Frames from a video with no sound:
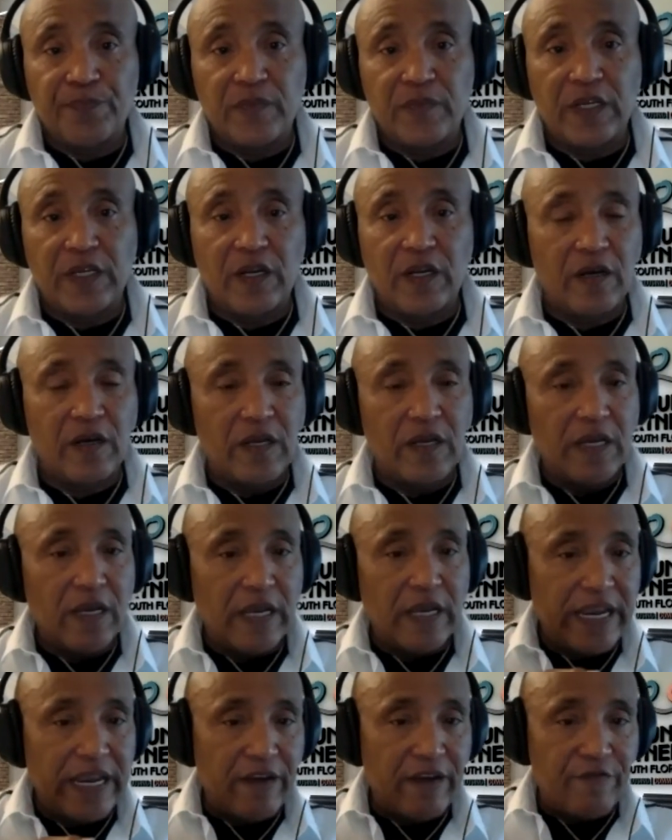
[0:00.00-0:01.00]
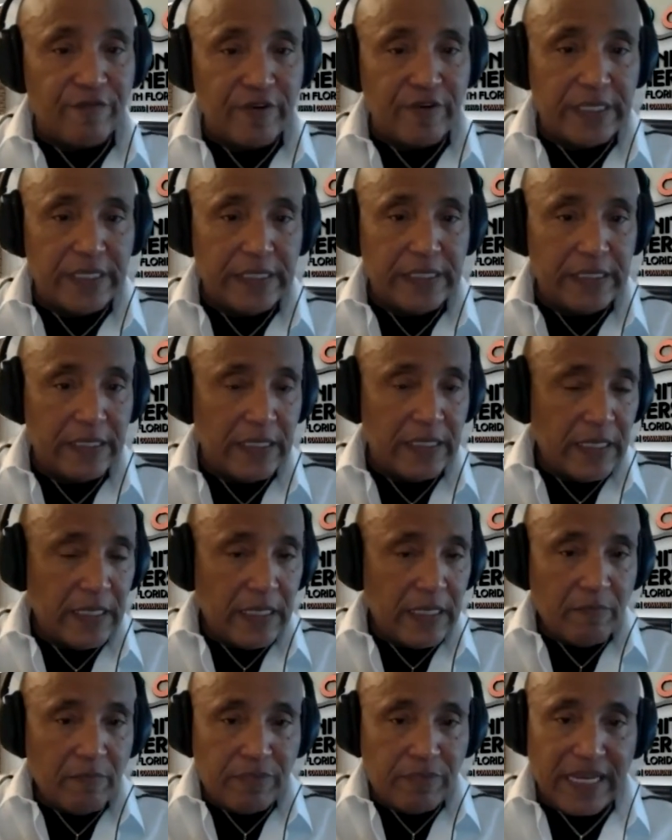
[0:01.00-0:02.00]
You know, every
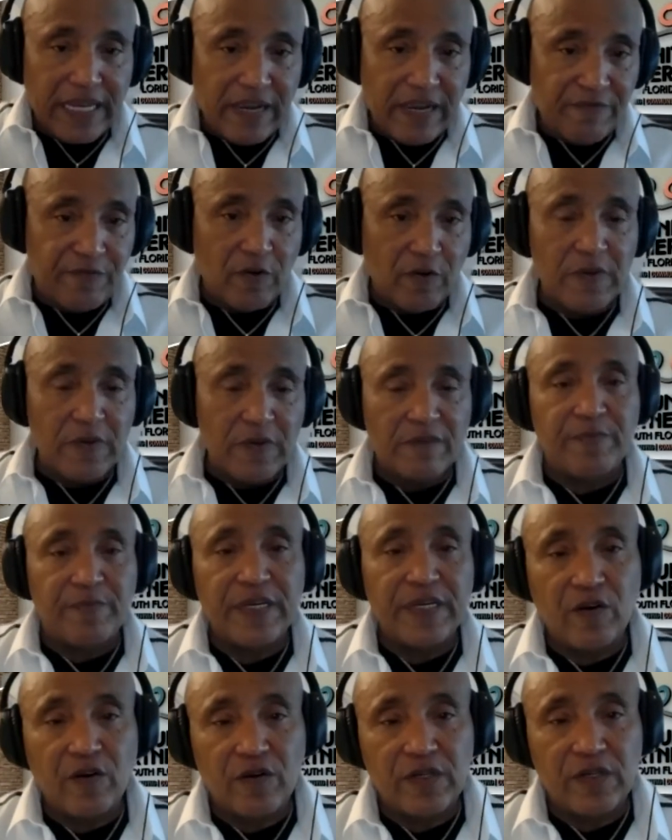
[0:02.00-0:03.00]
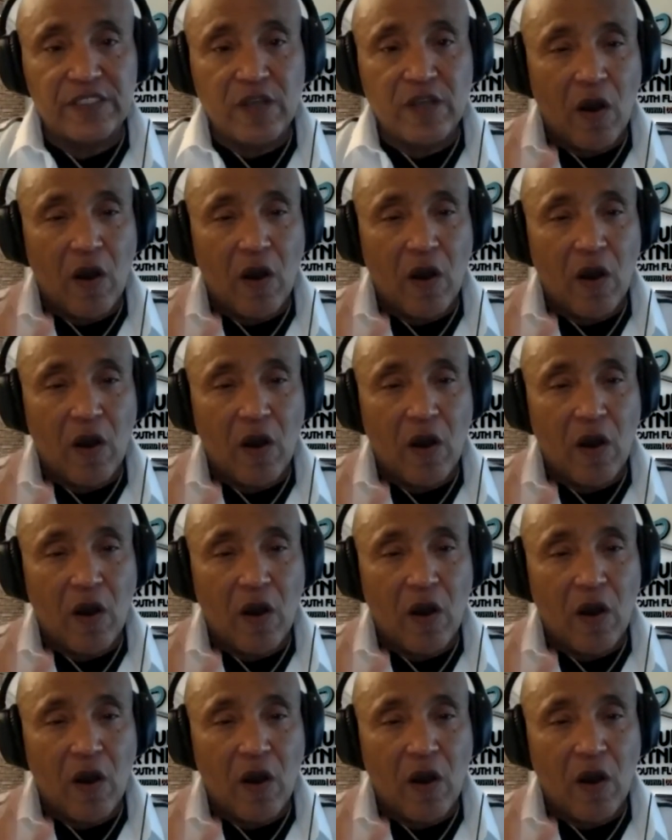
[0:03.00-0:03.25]
platform I've been on is